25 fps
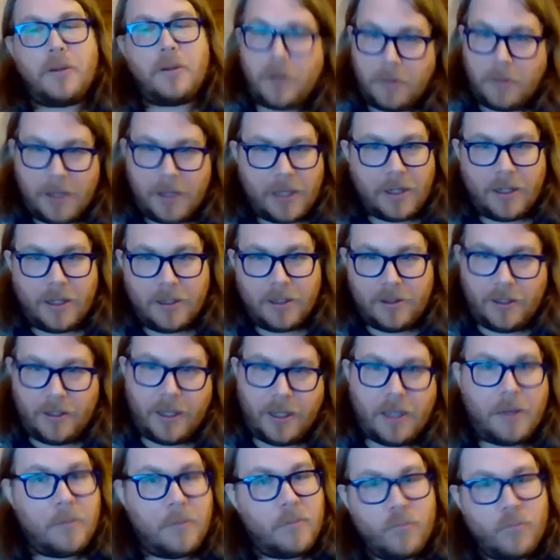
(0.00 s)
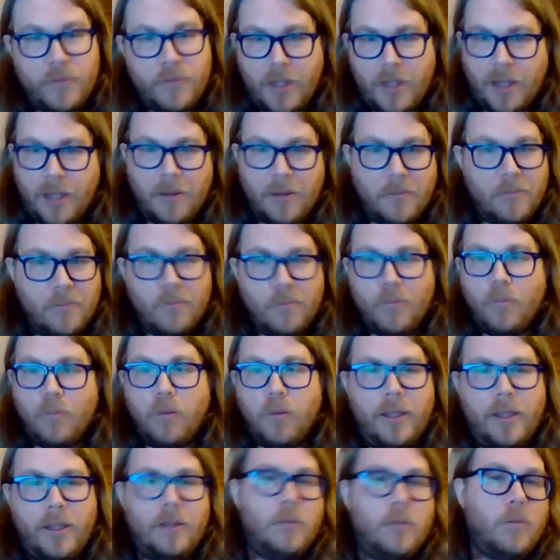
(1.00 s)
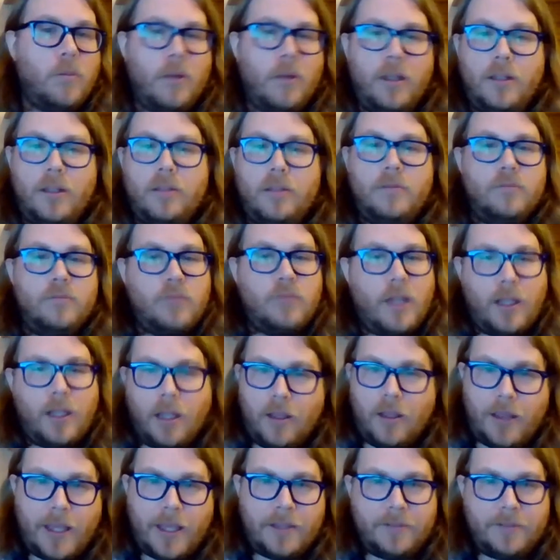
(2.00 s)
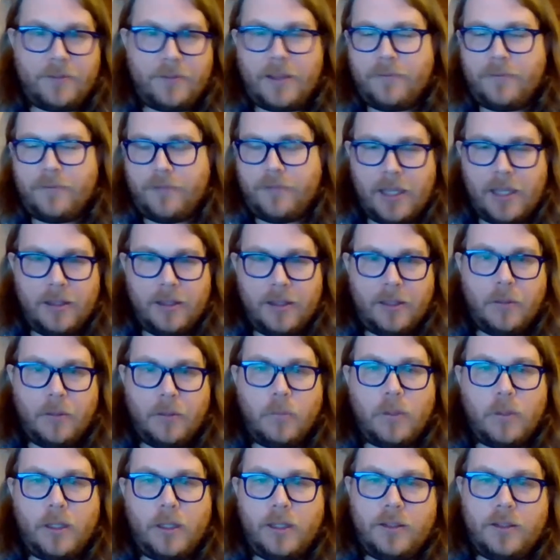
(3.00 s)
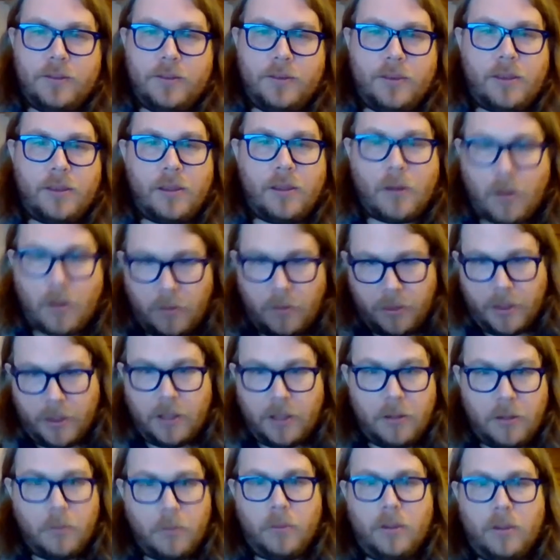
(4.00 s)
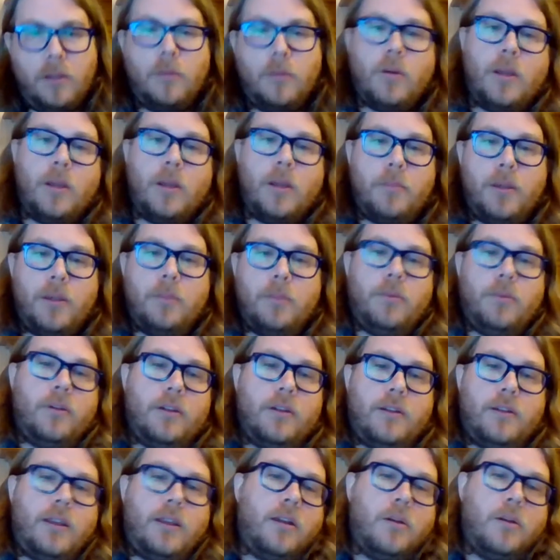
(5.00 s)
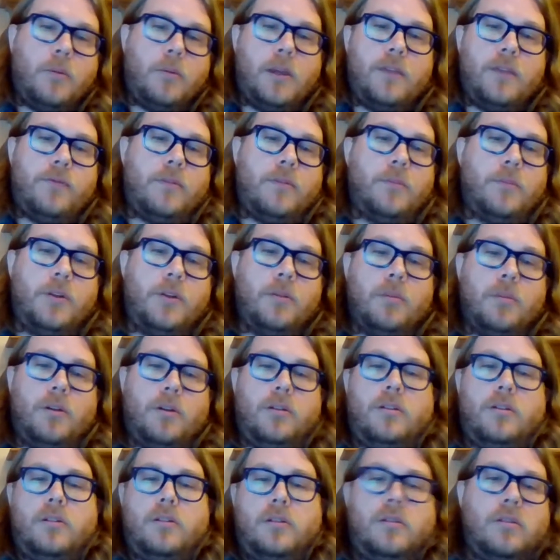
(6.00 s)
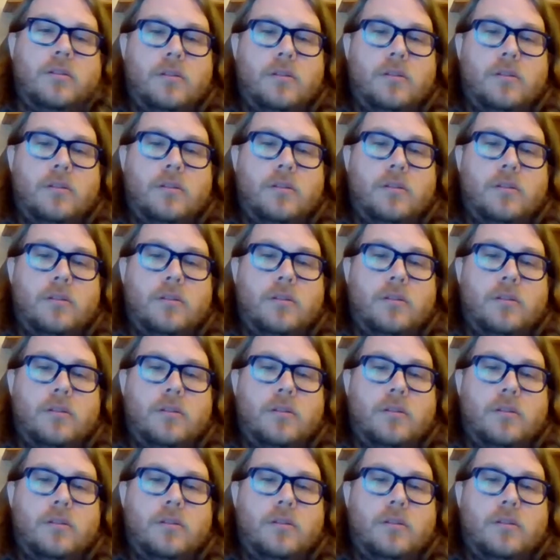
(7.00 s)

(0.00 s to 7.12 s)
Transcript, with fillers: we're about out of time um, what what i'll ask finally what is the thing you really want people to take away from your book